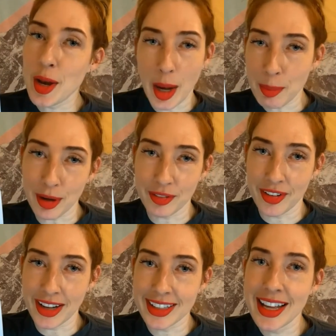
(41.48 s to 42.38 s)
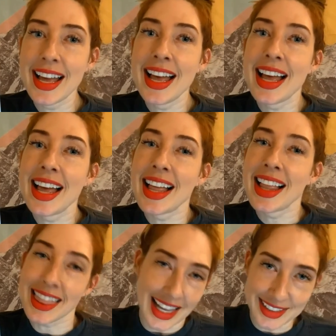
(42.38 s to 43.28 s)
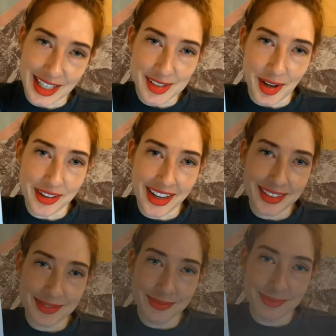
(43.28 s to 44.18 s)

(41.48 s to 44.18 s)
not a perfect. Let's get started.